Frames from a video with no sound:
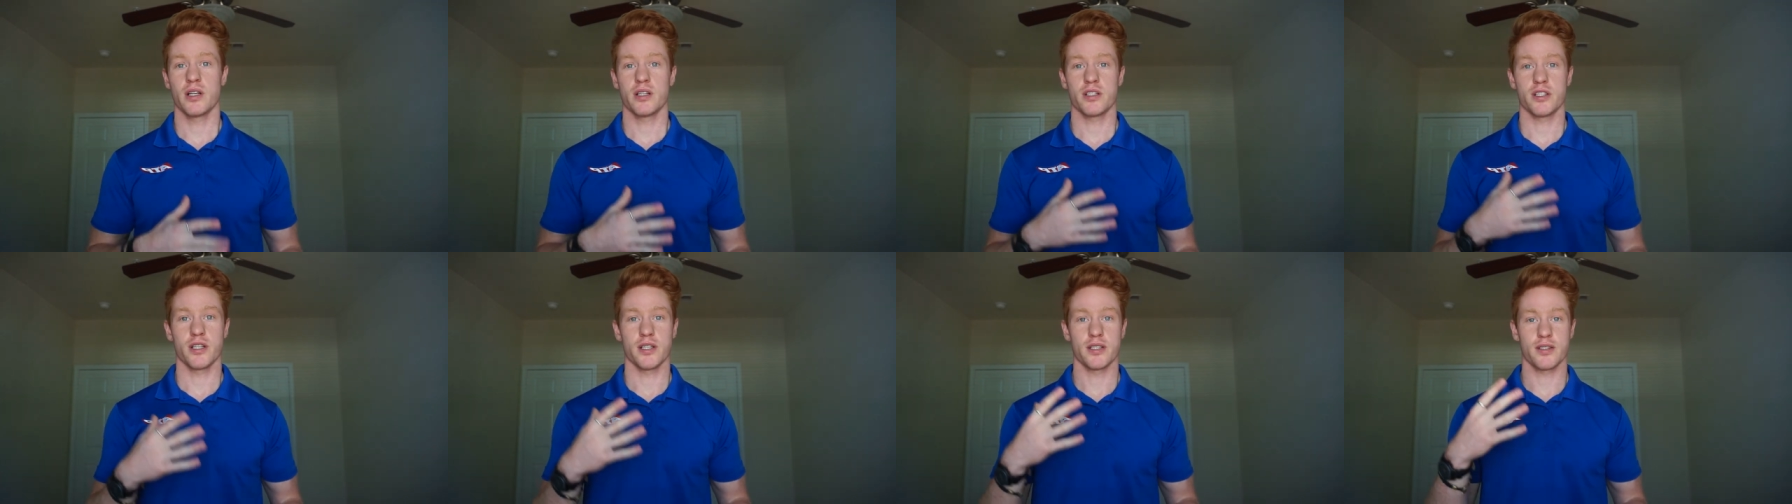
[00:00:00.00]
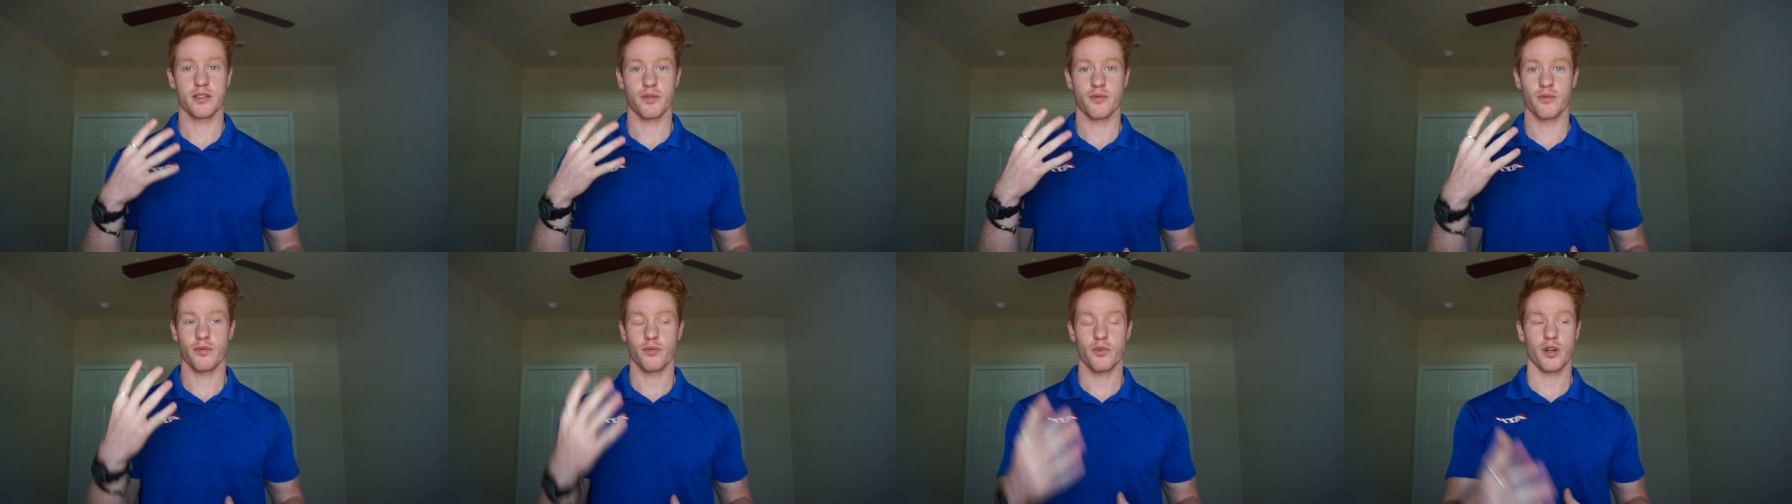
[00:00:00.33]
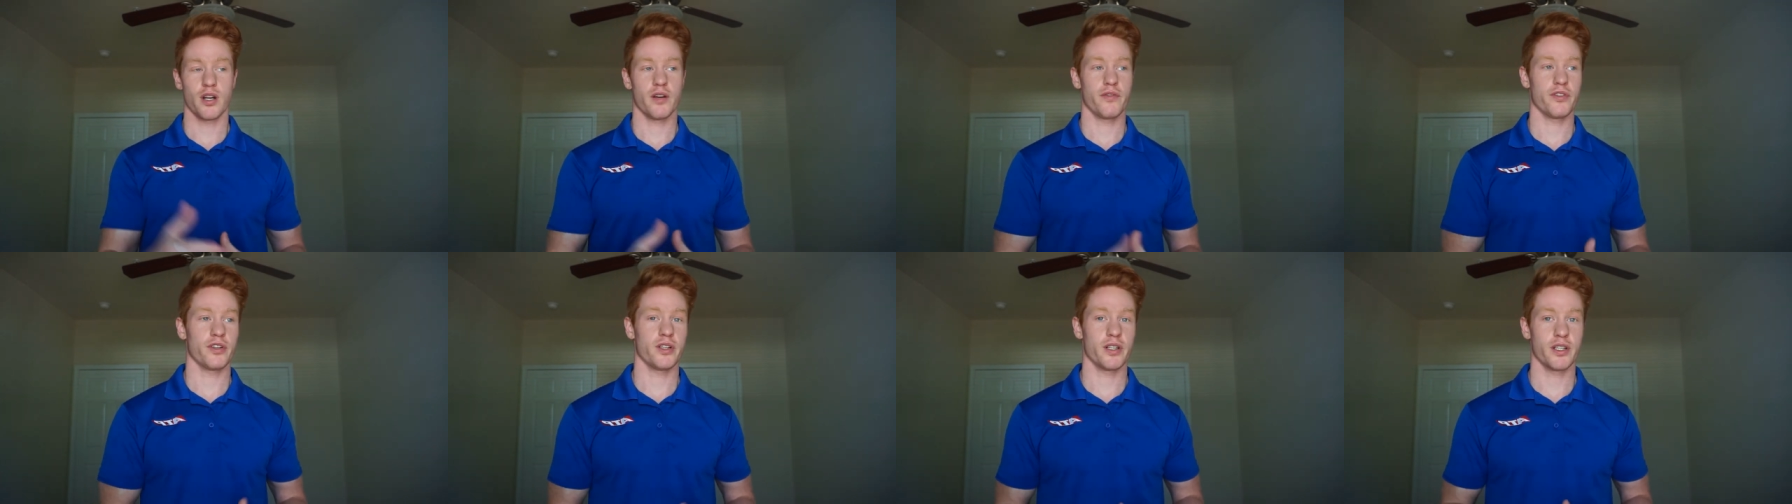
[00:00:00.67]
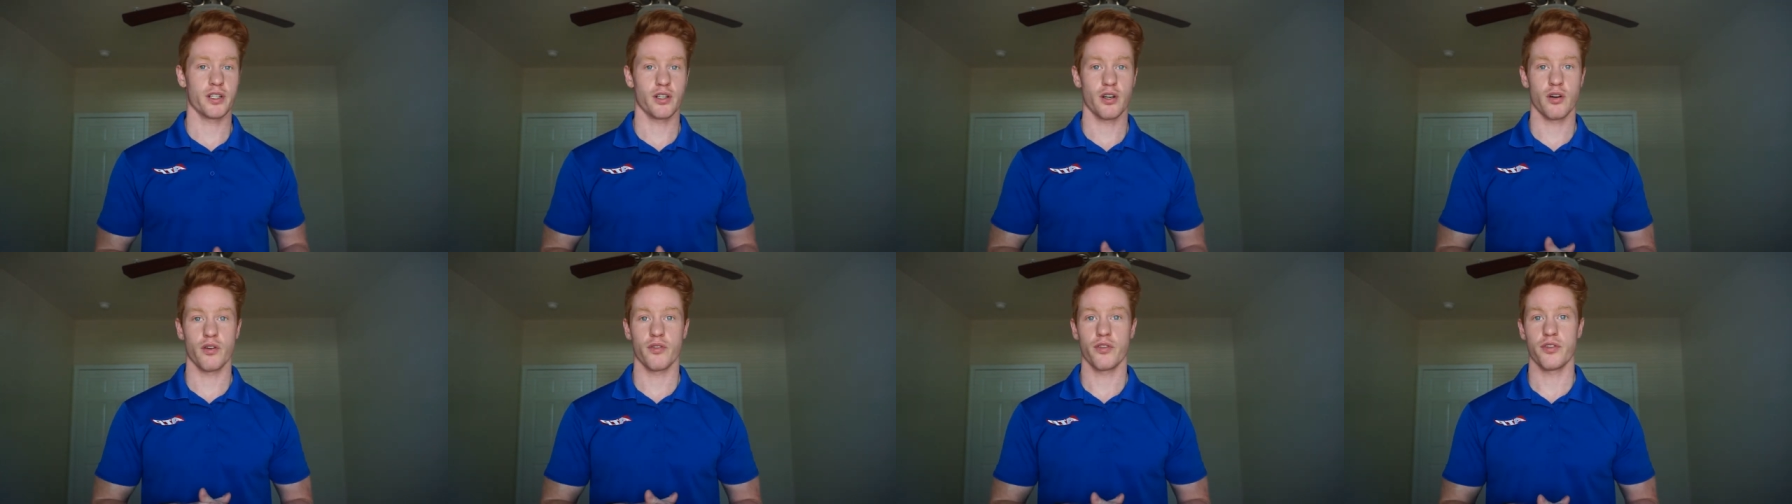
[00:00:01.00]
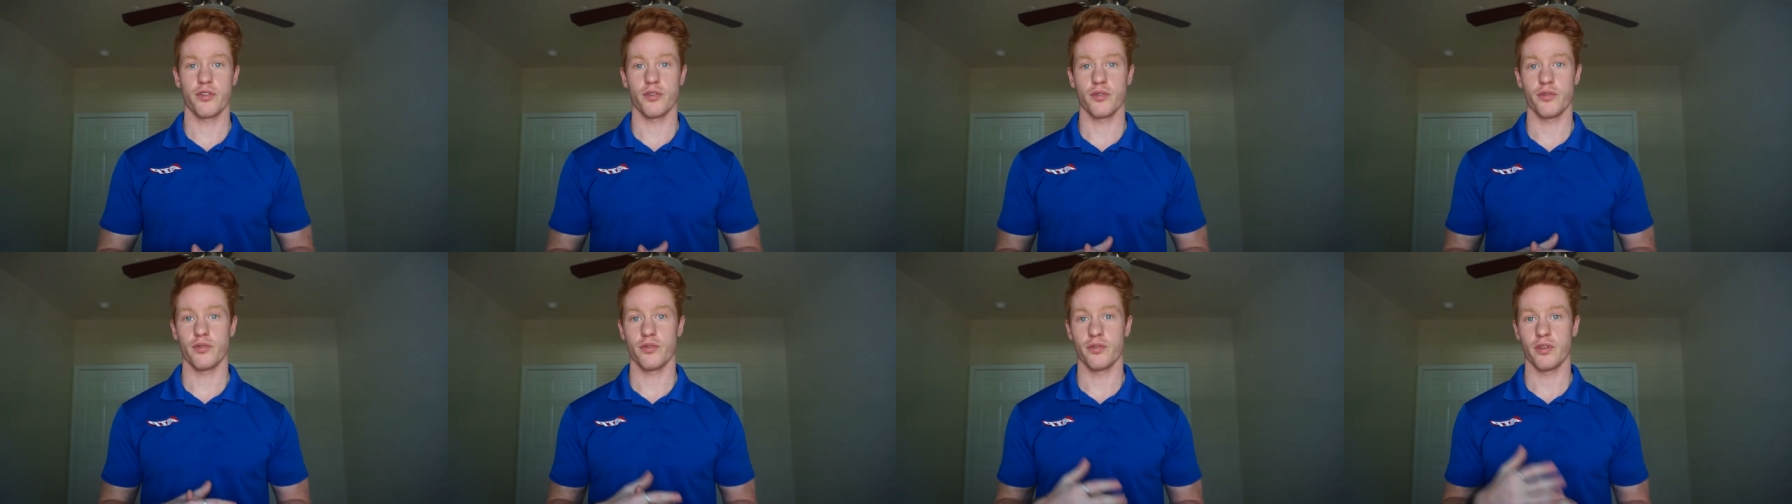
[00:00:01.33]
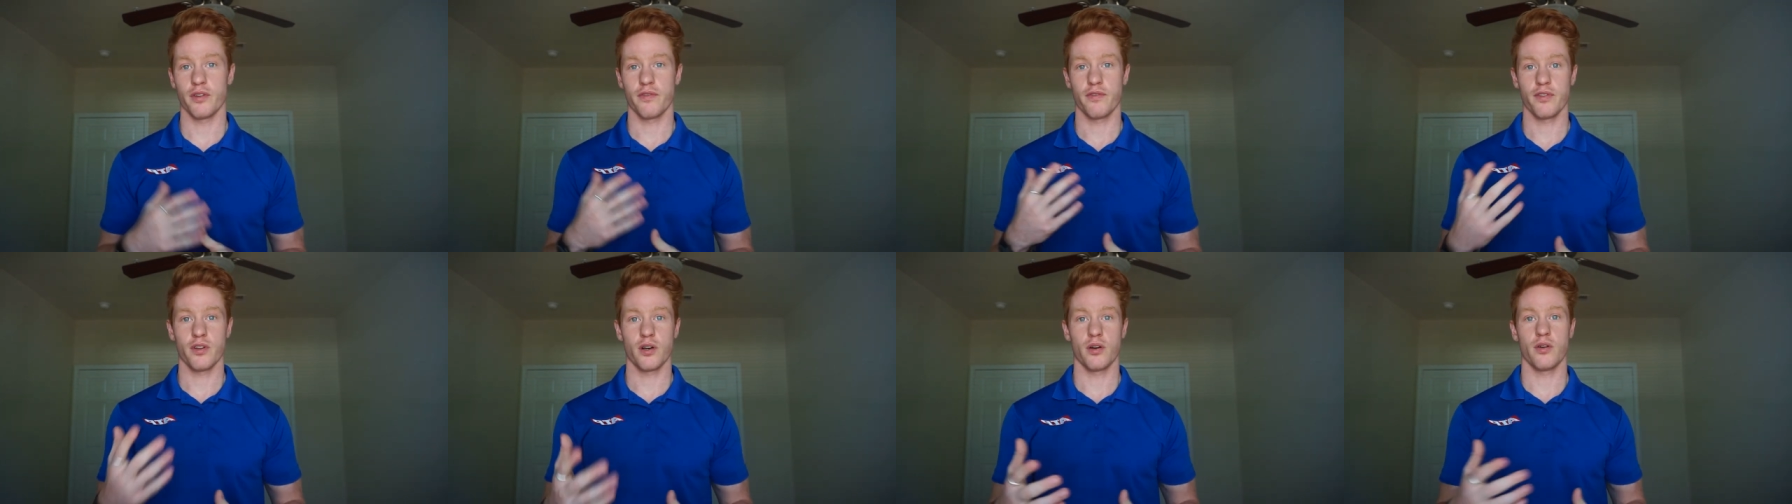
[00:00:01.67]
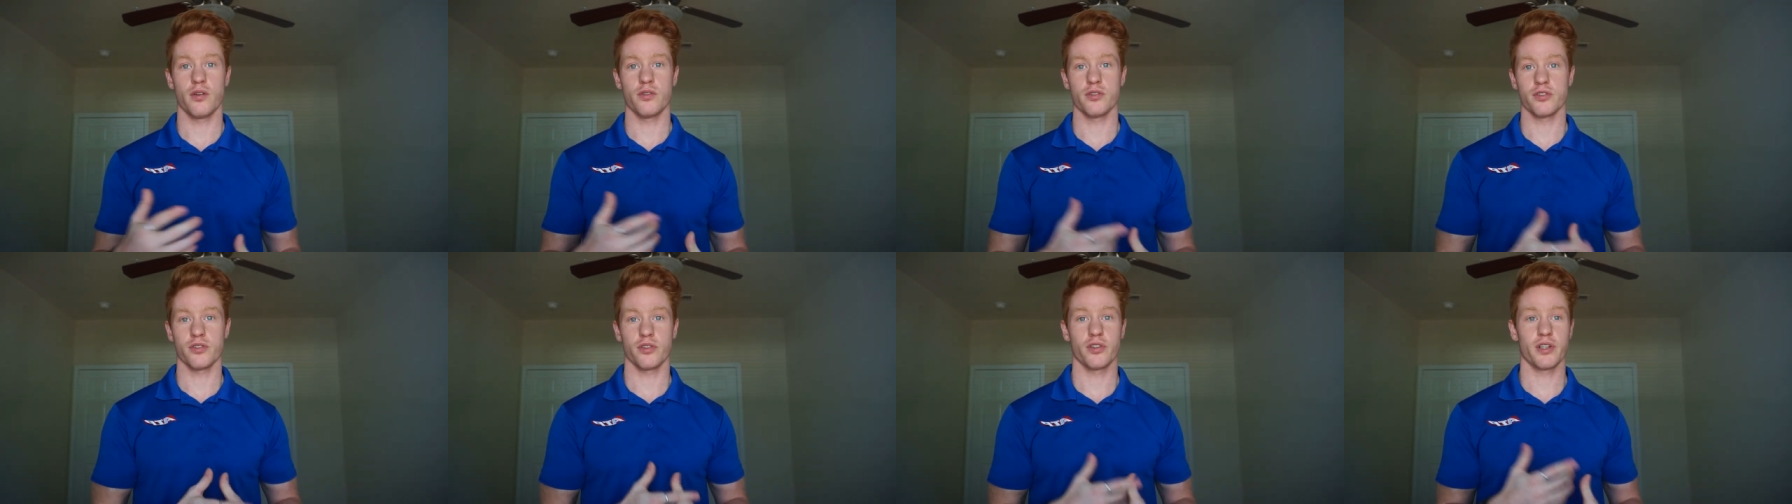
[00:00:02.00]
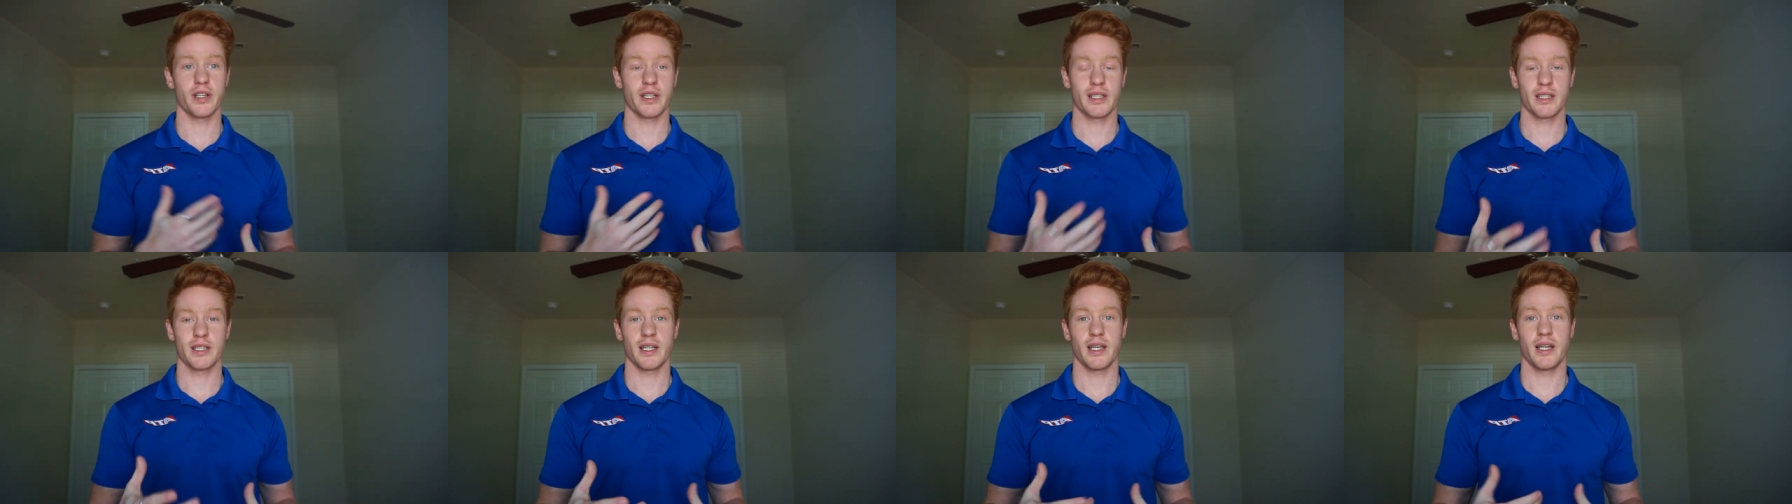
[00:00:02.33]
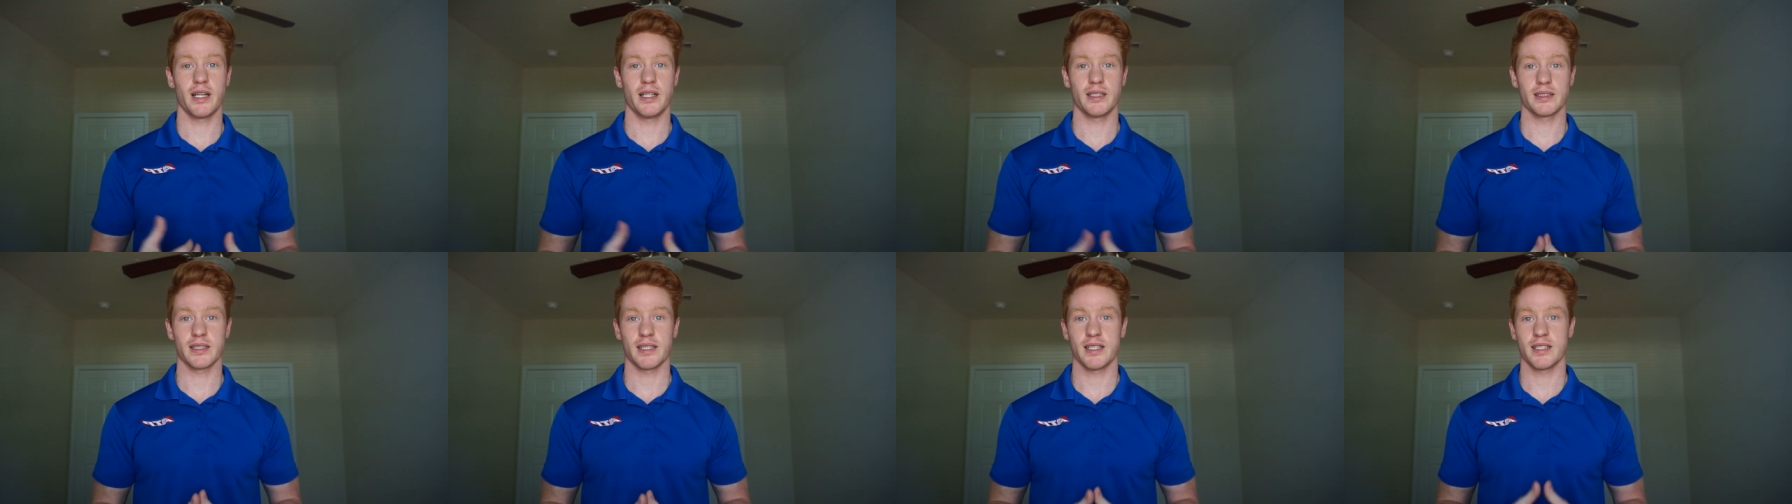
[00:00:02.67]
just whatever you need to go through, the flows, learning things,